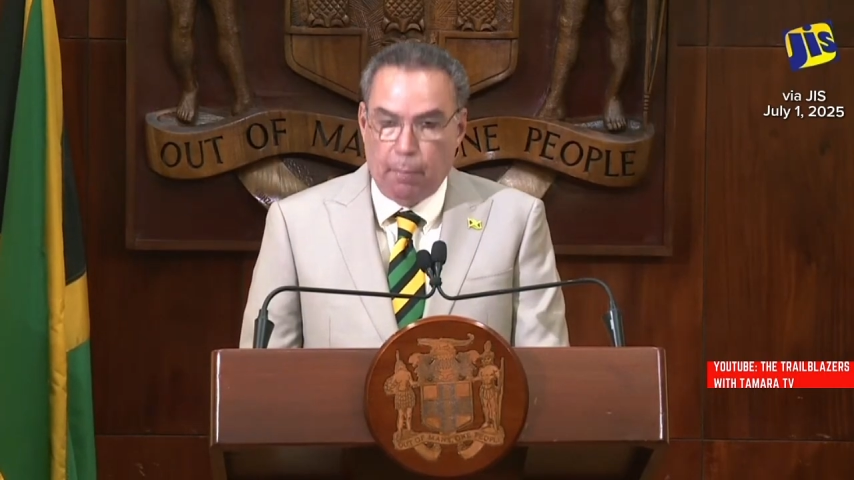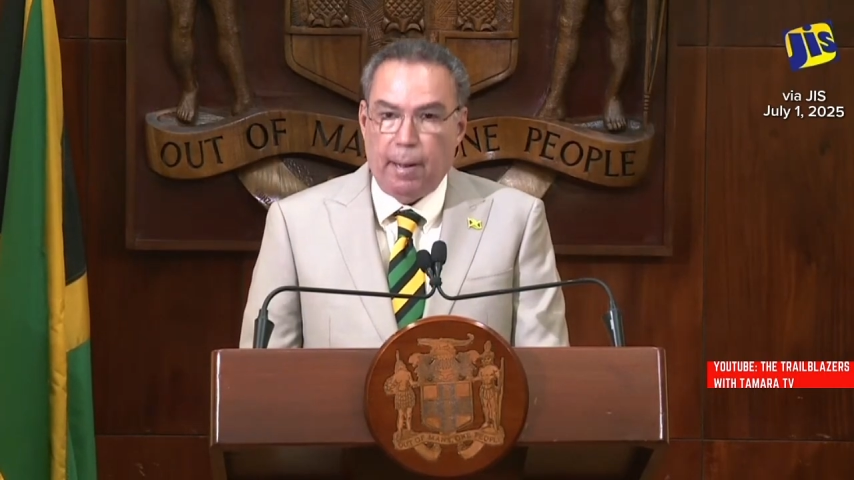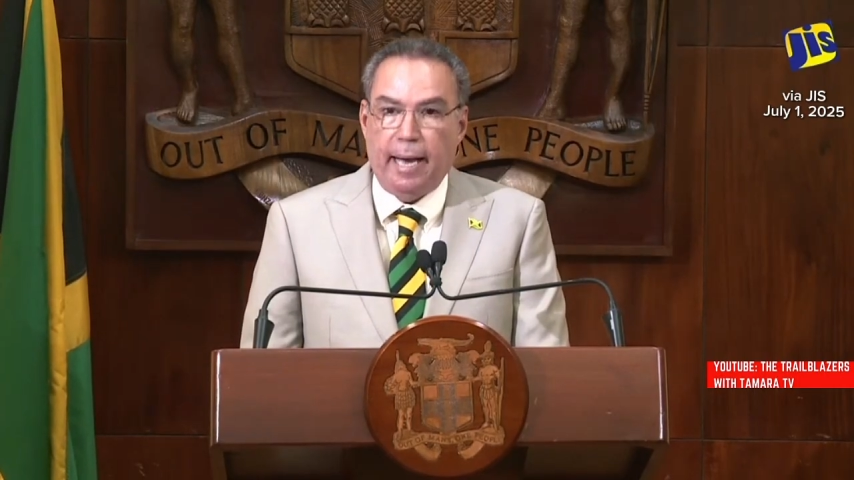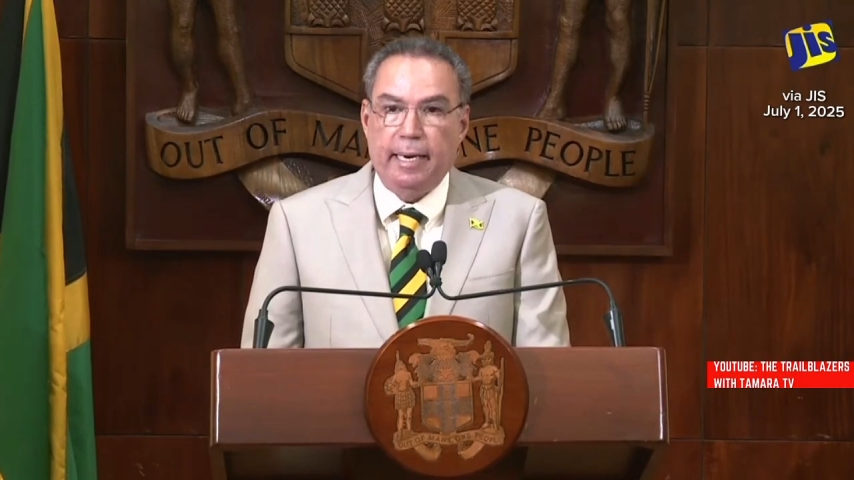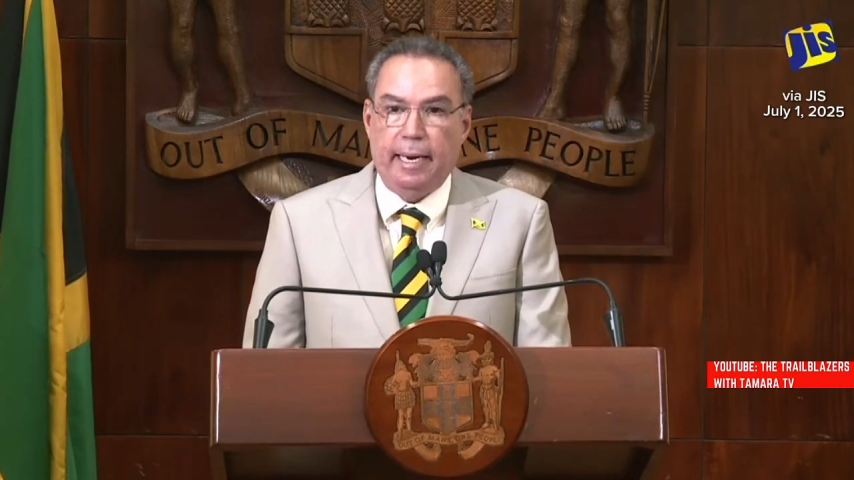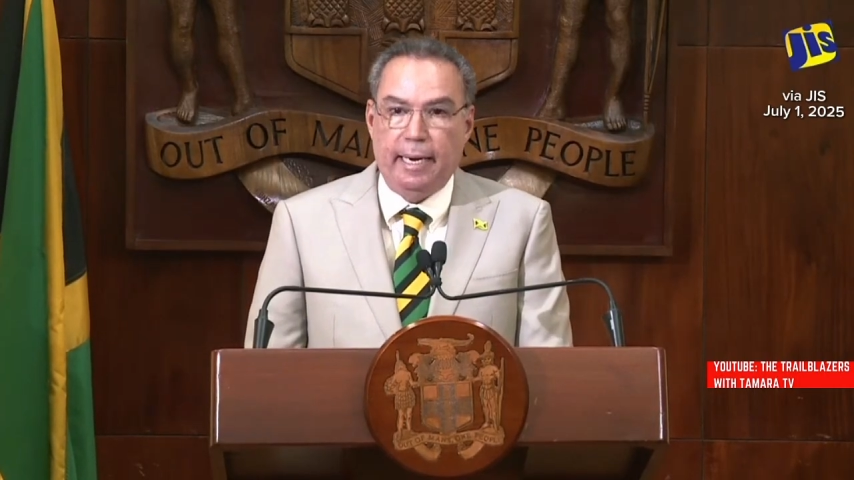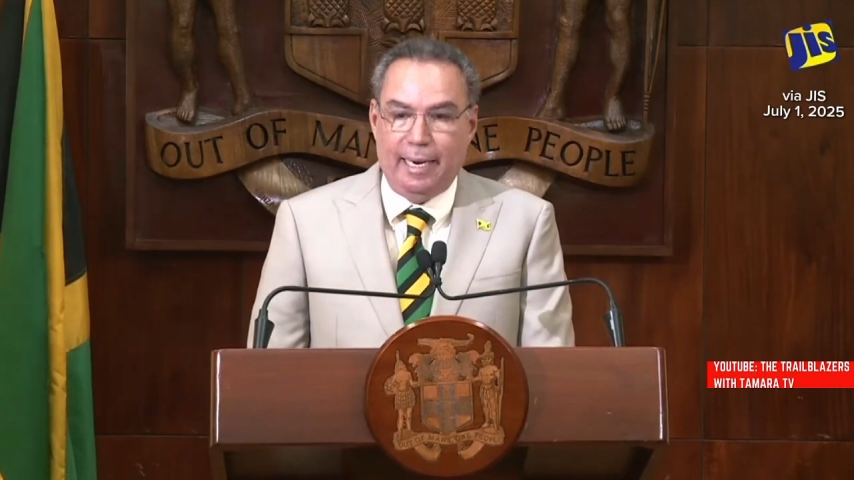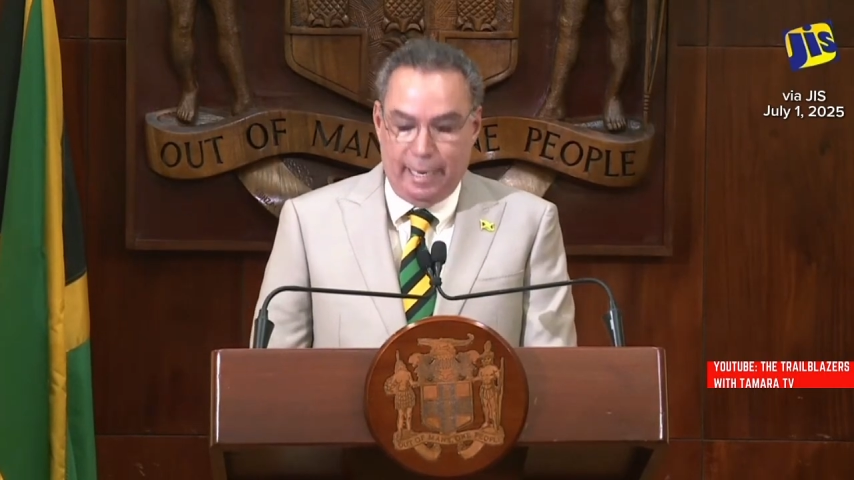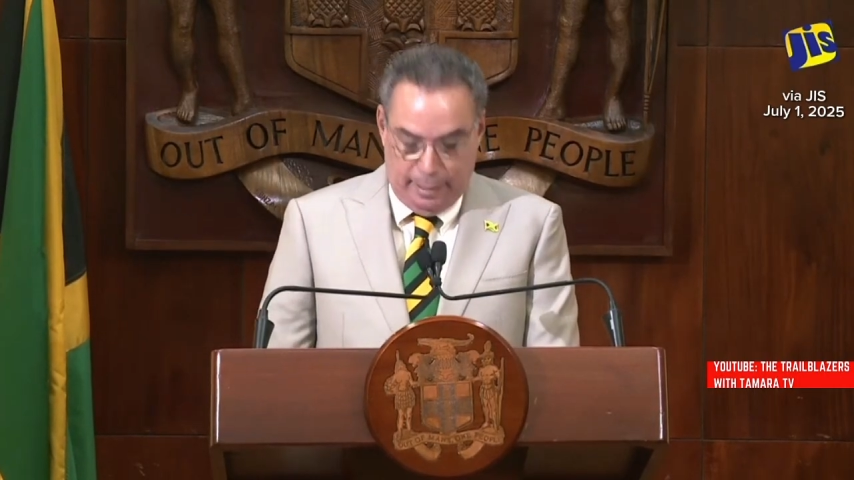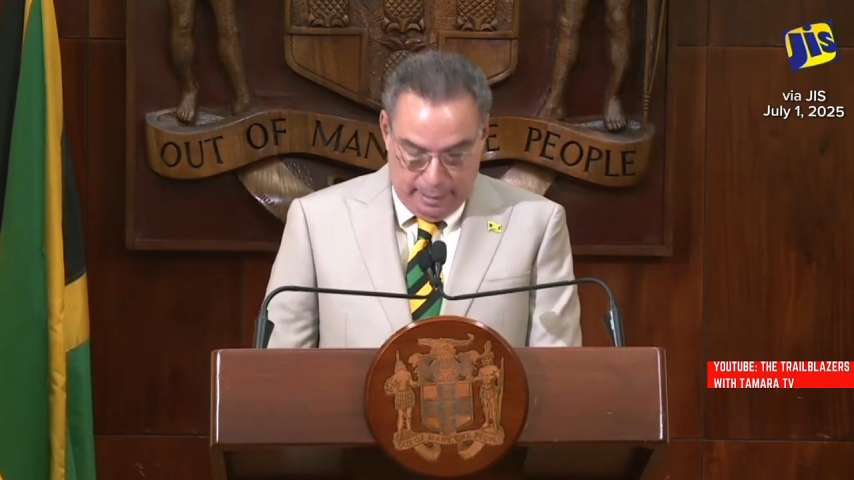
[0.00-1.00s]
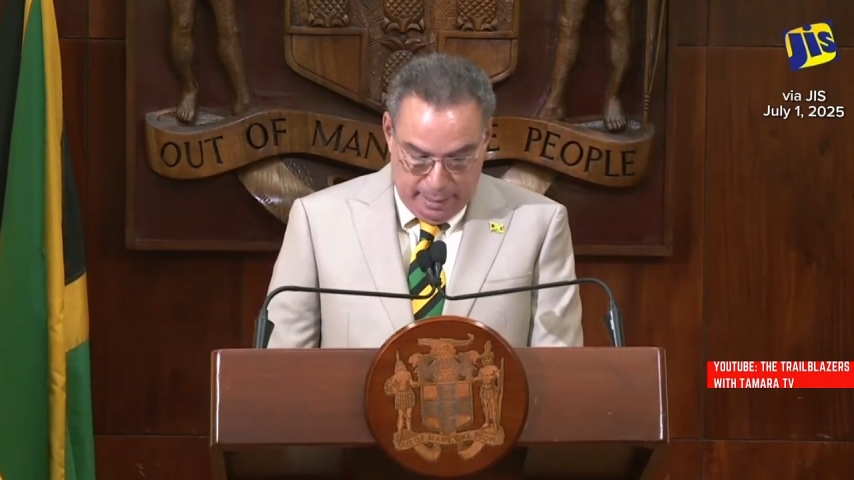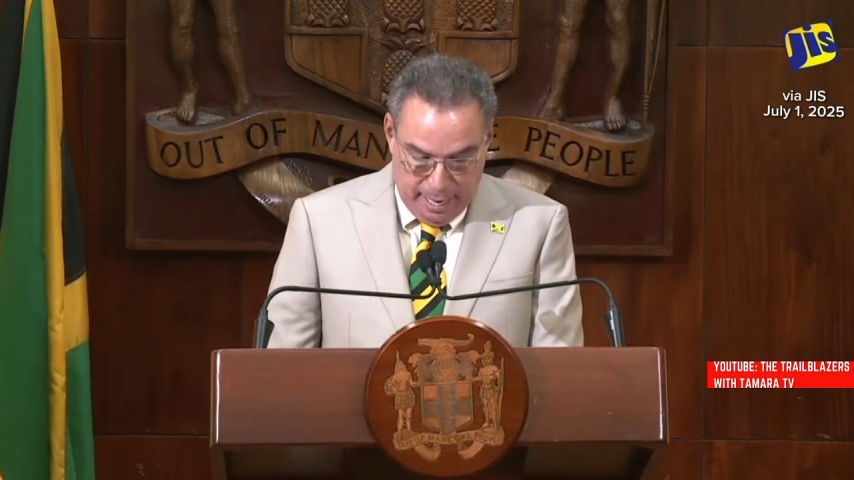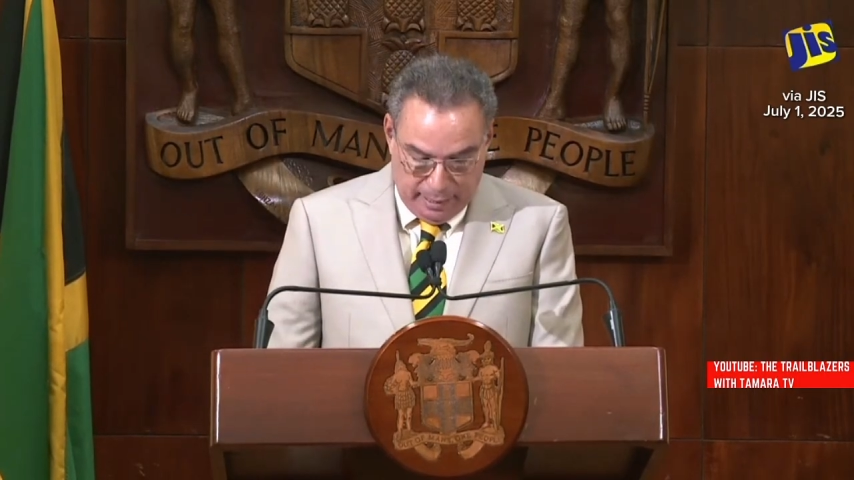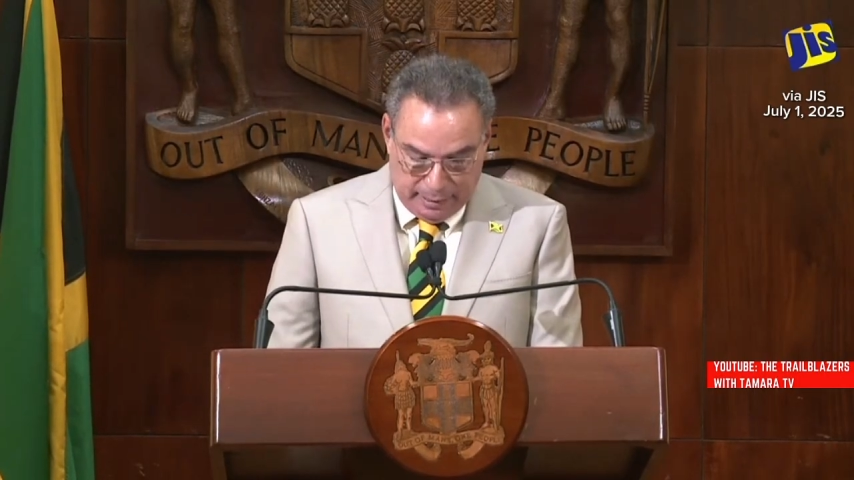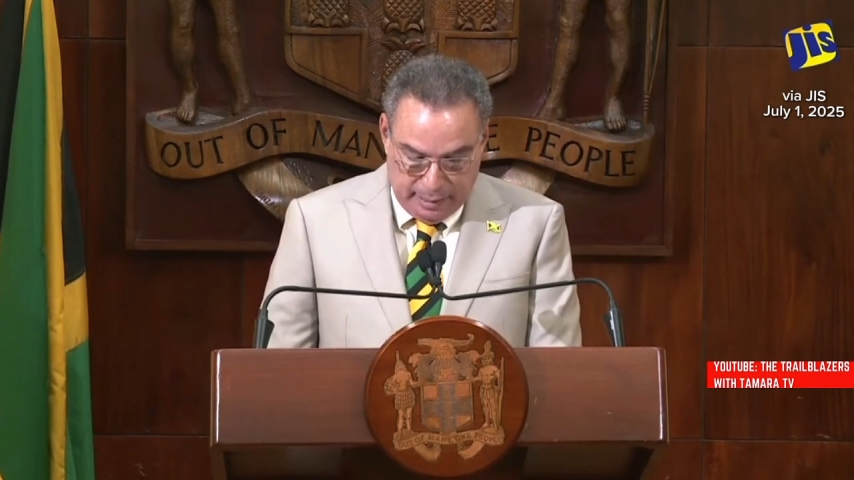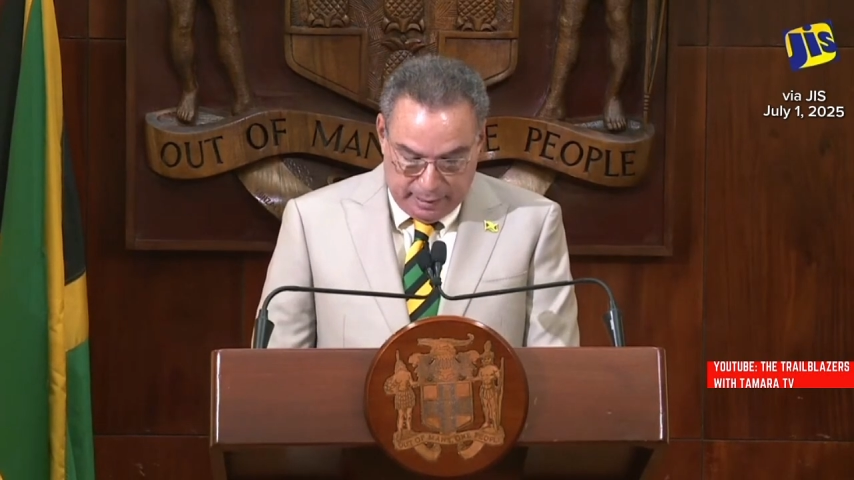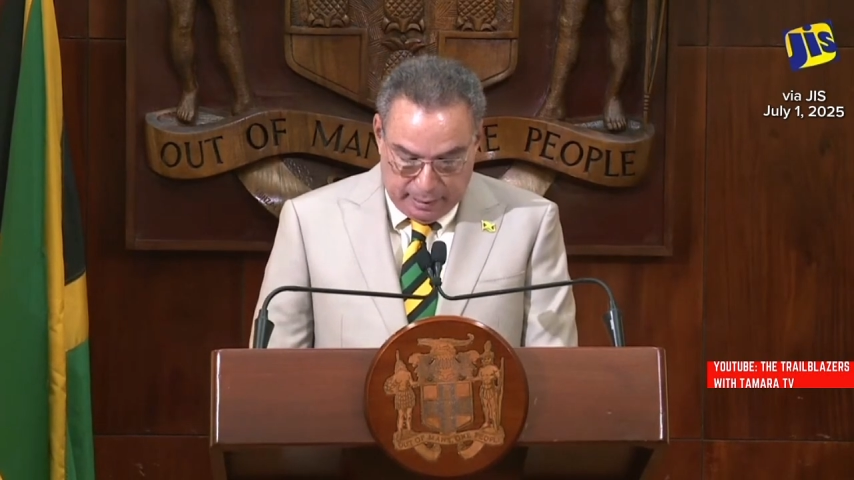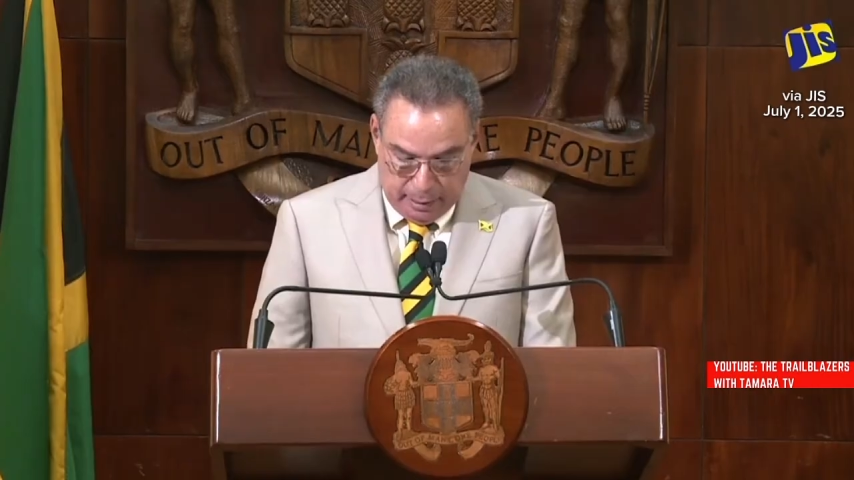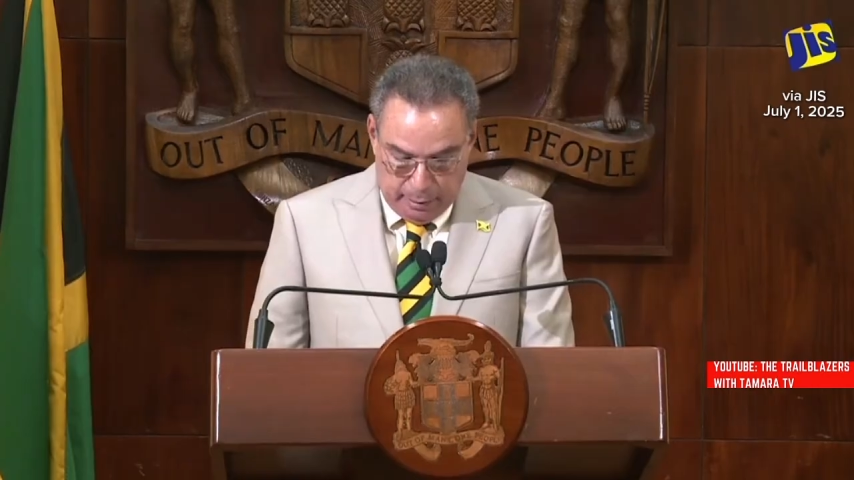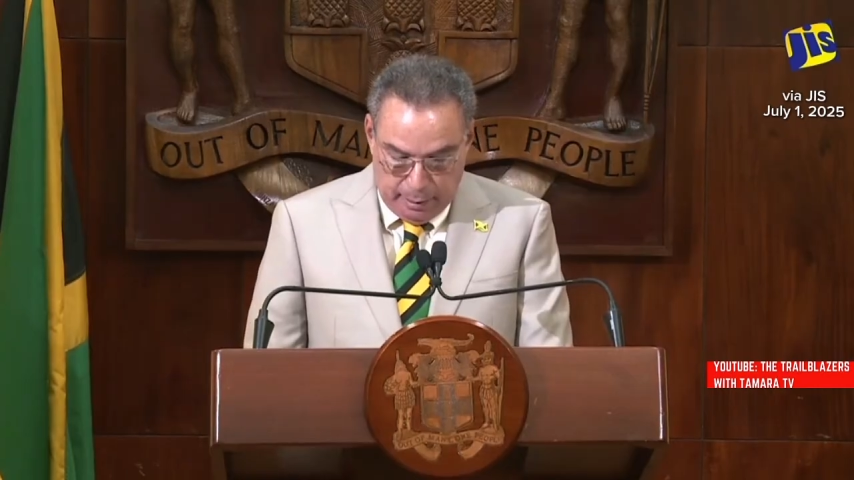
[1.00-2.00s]
by the
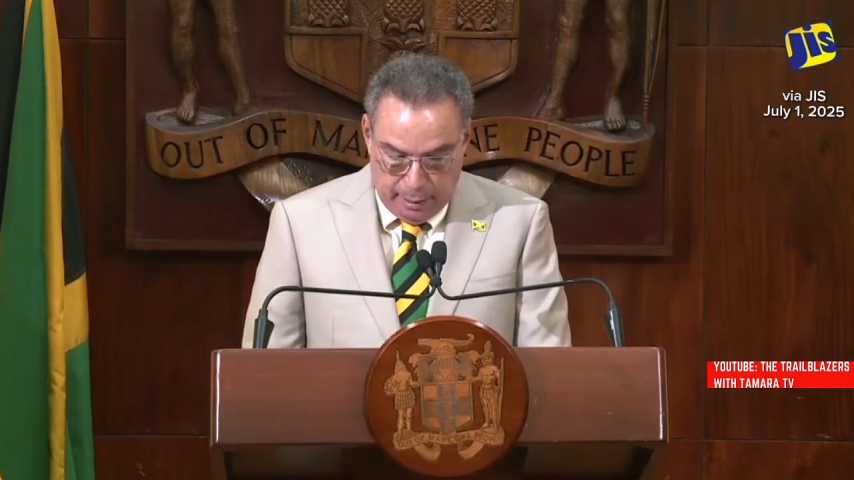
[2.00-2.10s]
existing